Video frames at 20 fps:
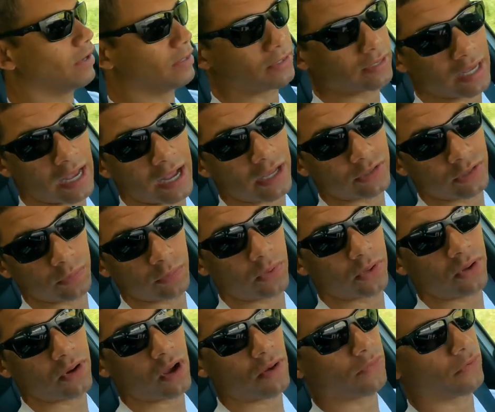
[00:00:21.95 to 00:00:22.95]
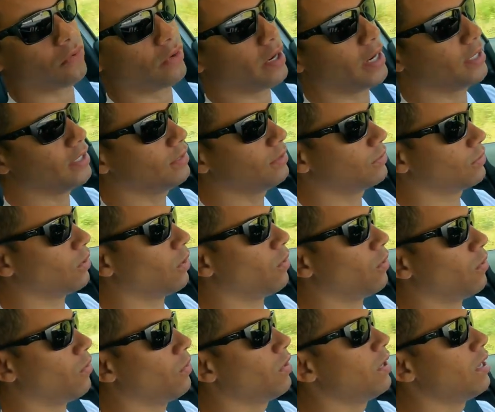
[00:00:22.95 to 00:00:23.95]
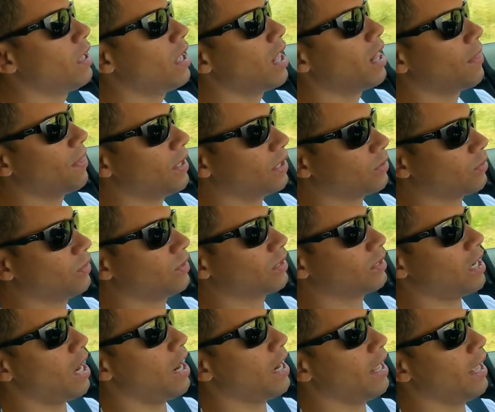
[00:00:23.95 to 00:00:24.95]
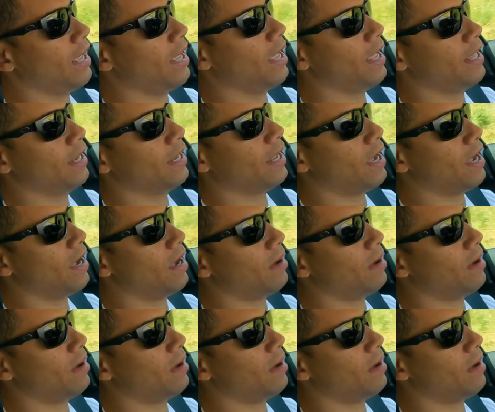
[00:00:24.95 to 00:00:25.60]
because the house we put an offer in sold. This one's kind of in